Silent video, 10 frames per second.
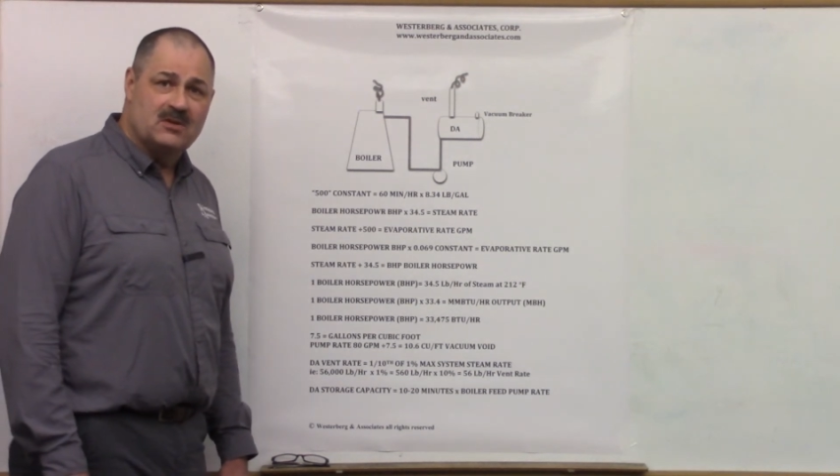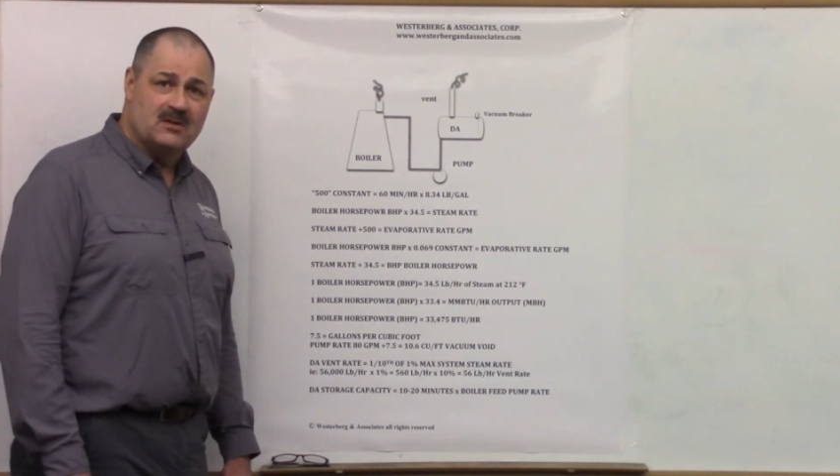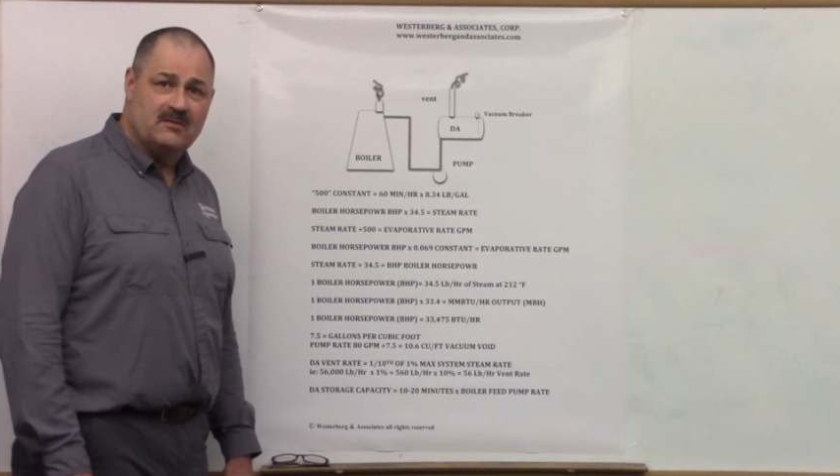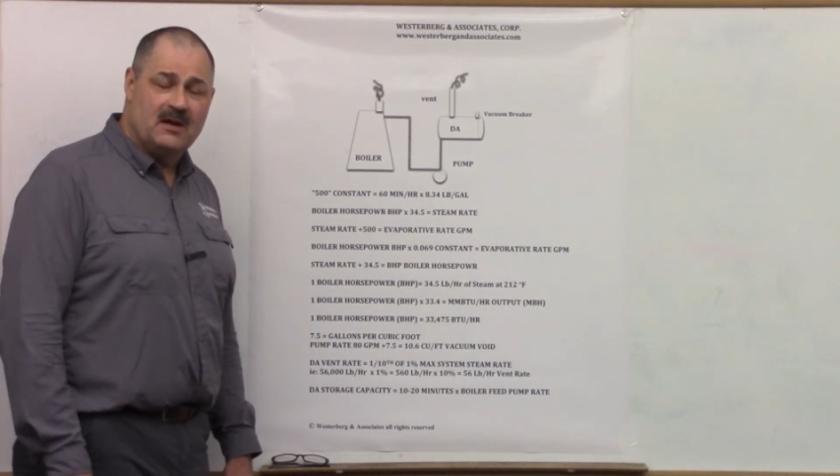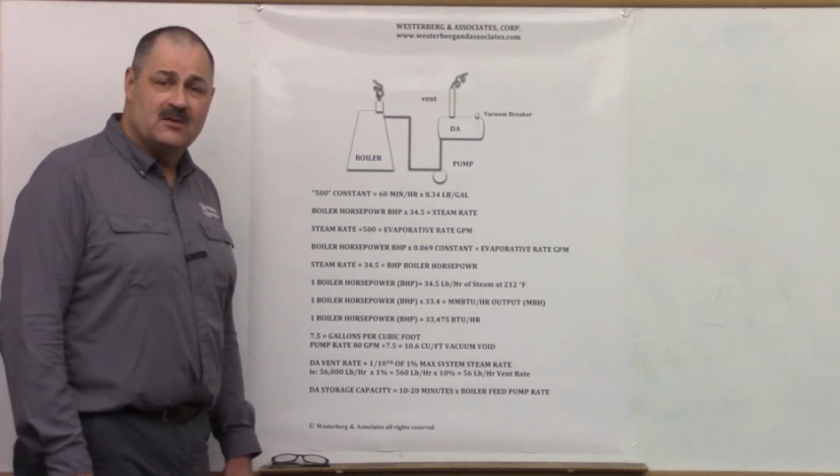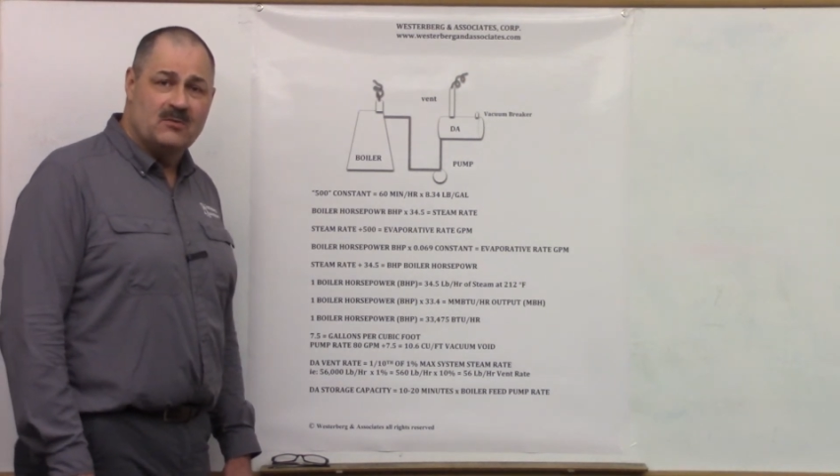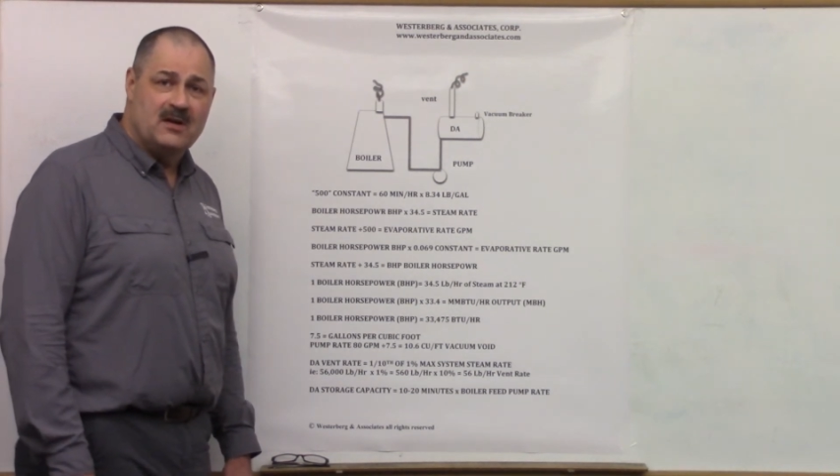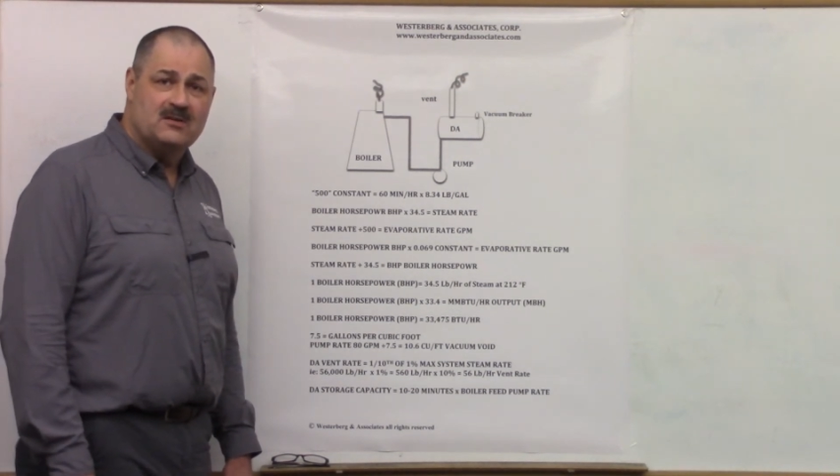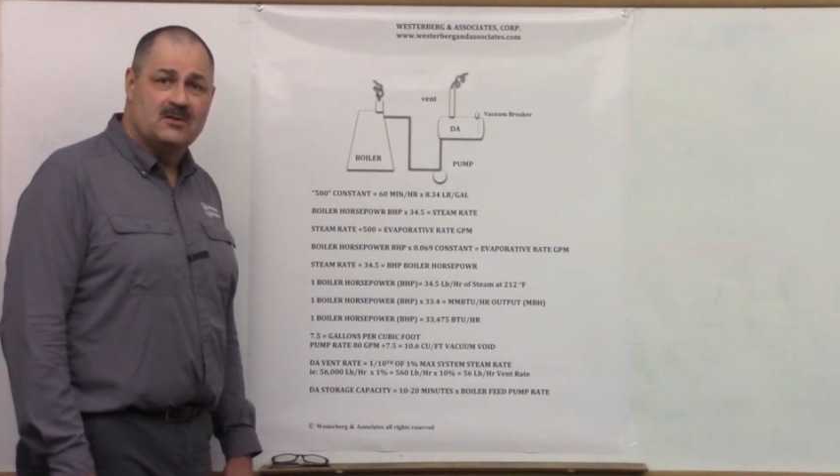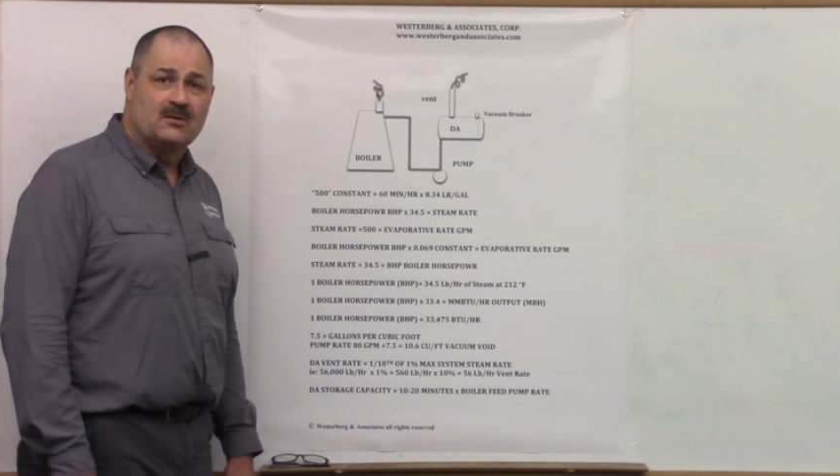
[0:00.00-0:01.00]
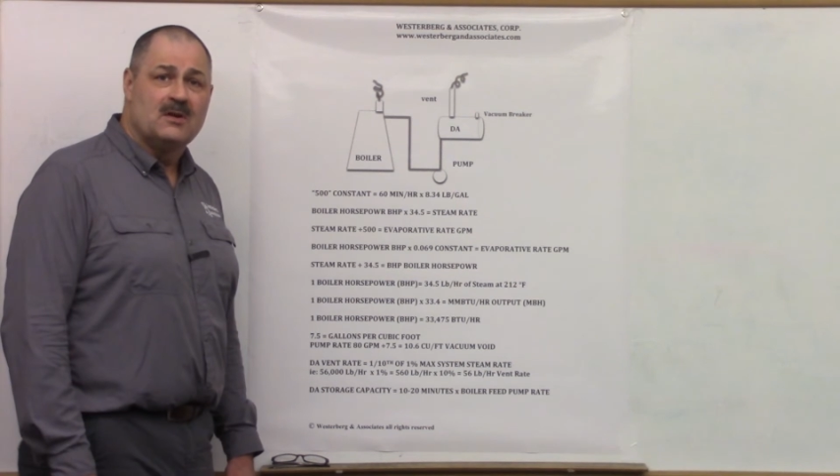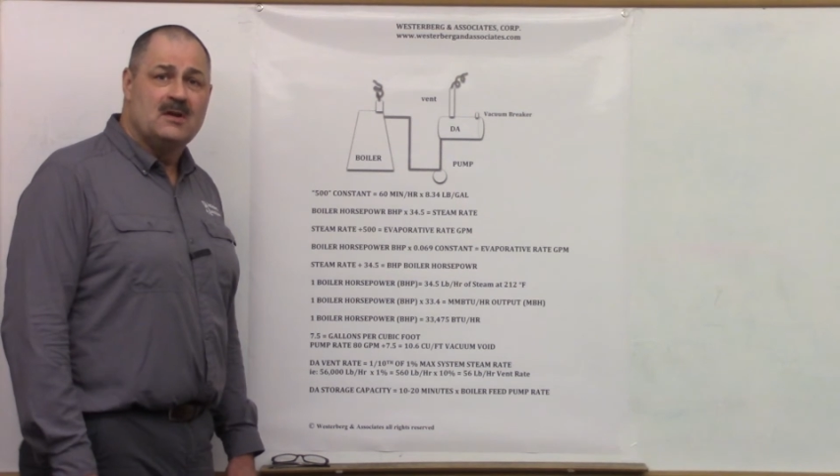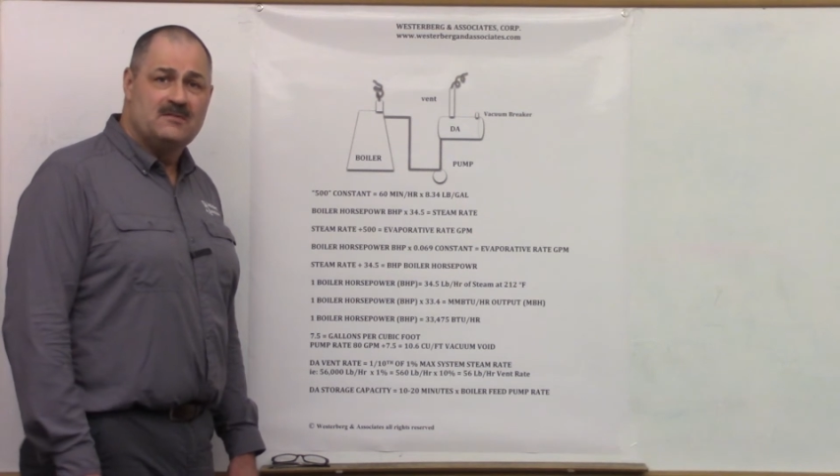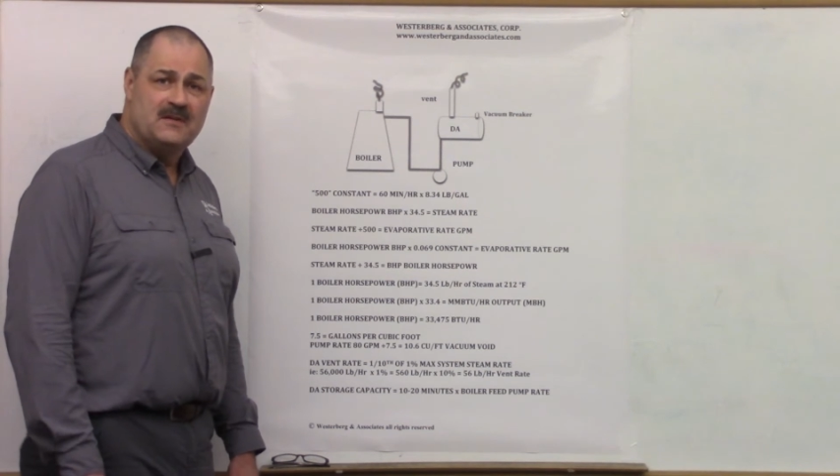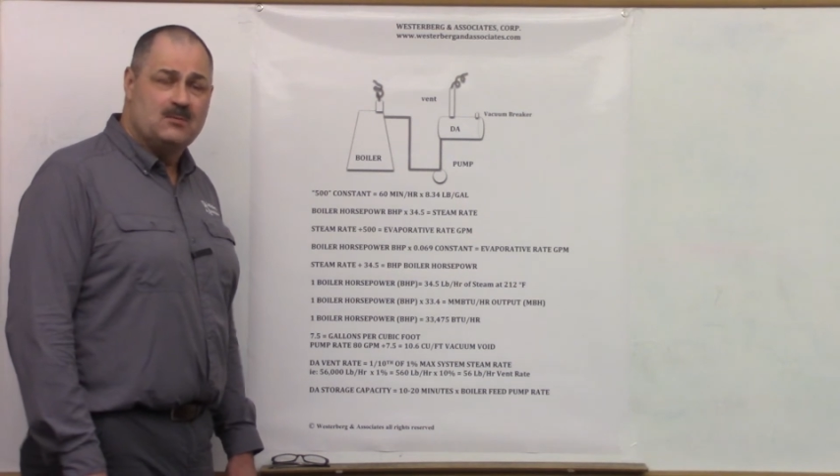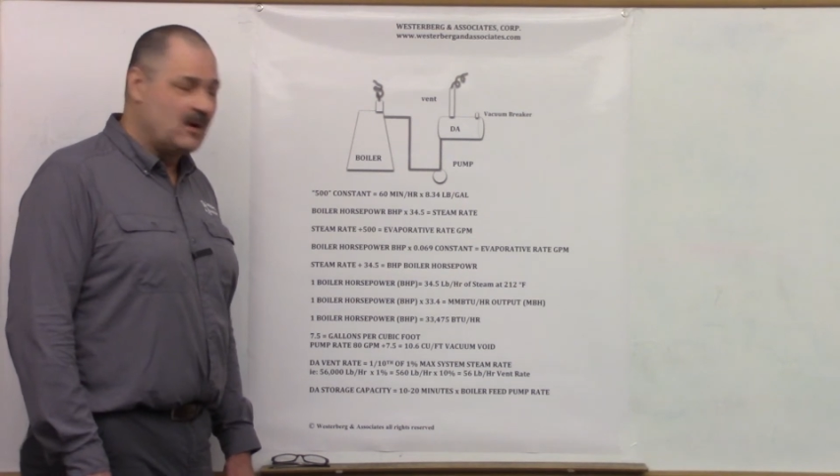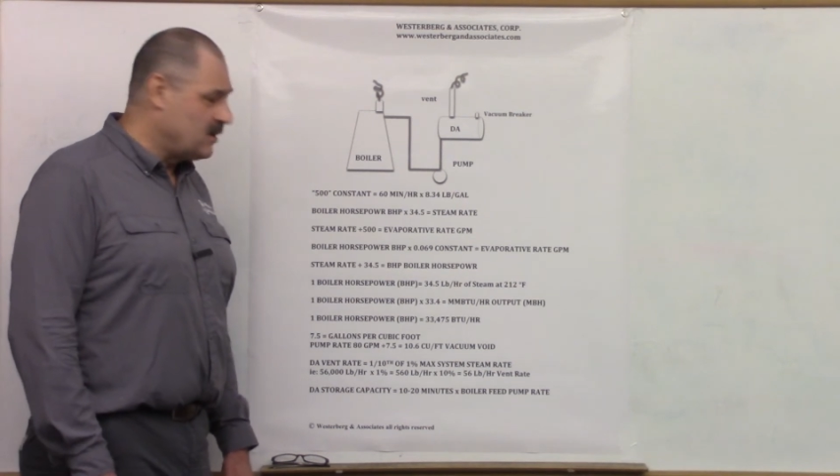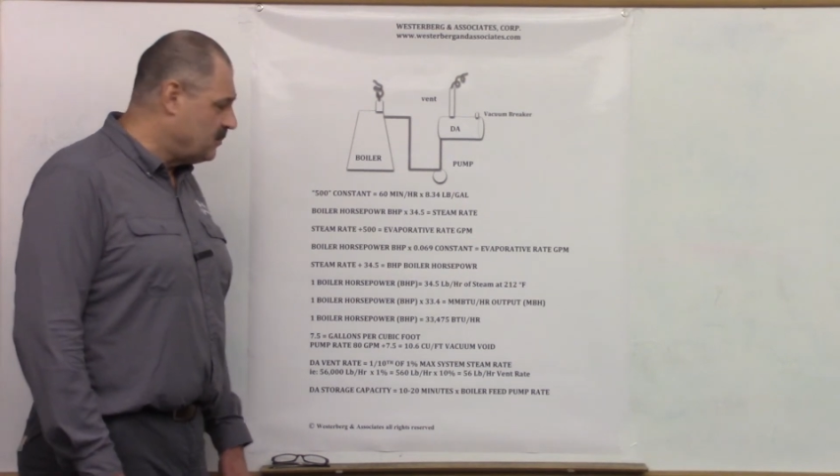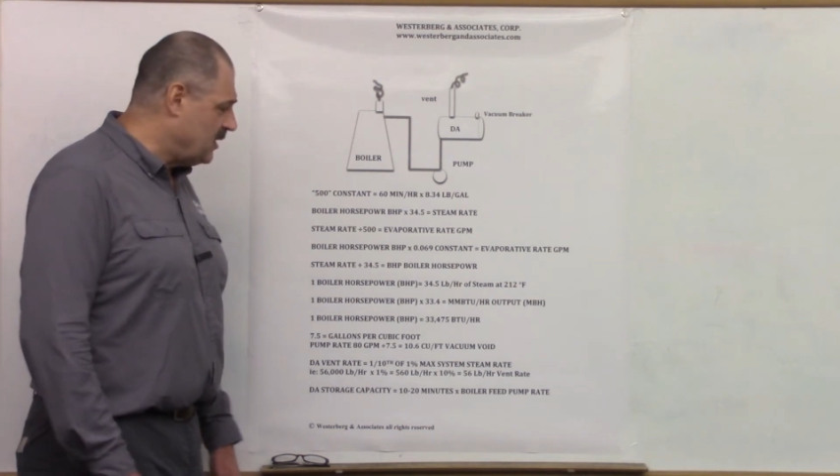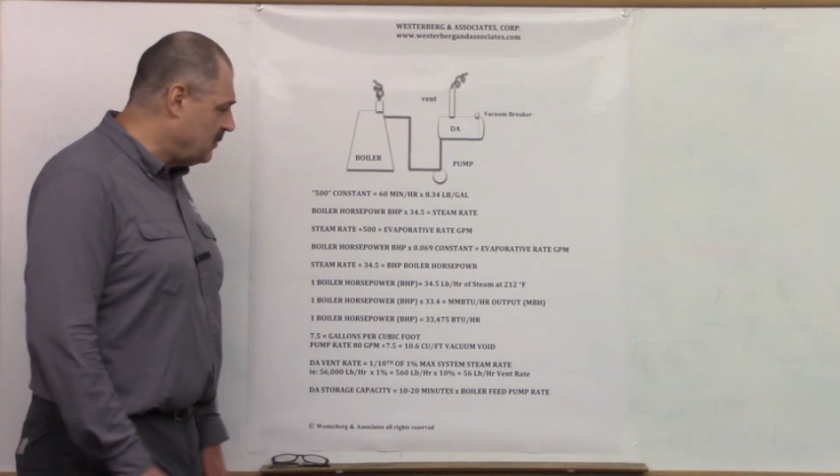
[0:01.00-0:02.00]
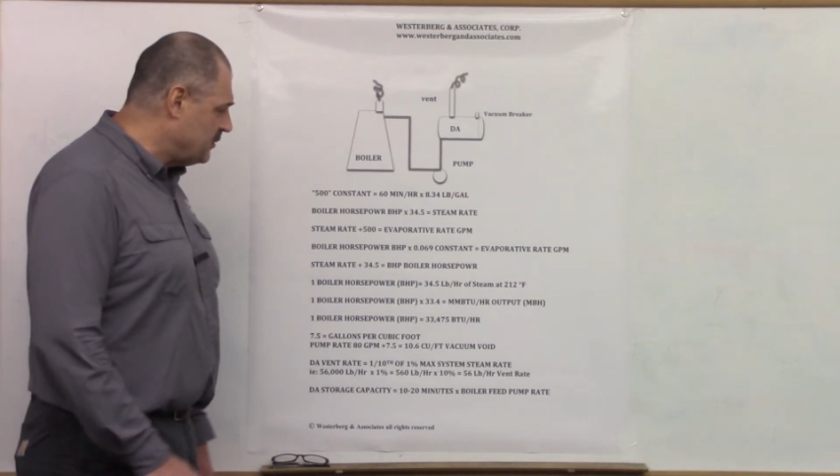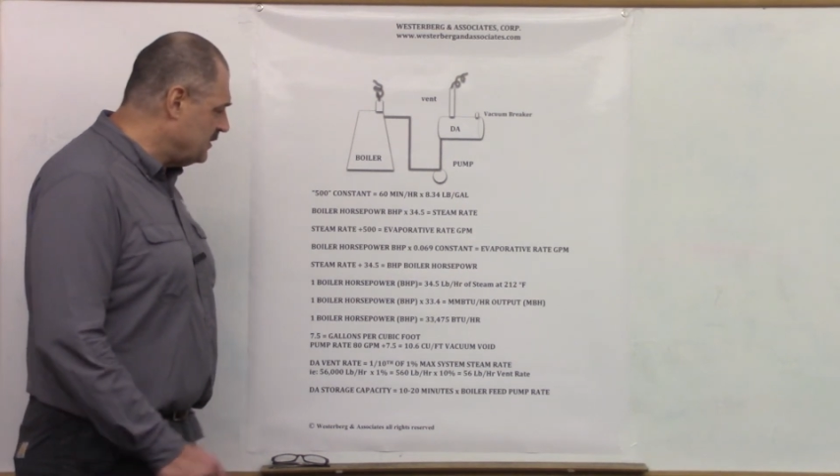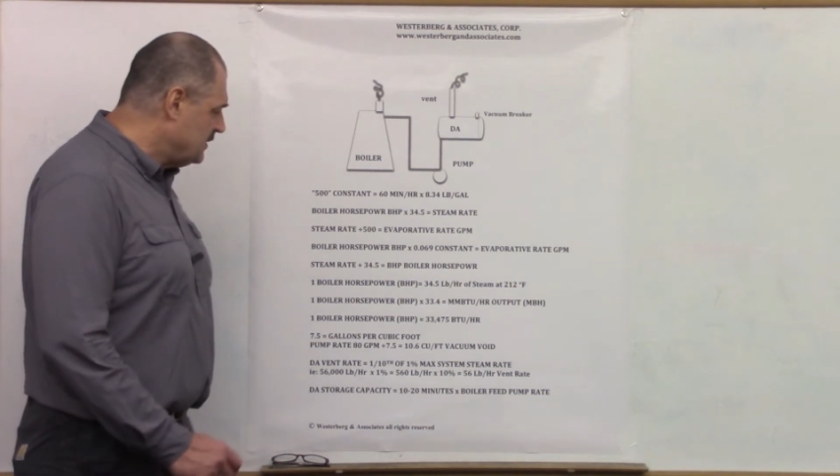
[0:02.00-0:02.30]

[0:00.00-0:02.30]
can evaluate your feed water pump.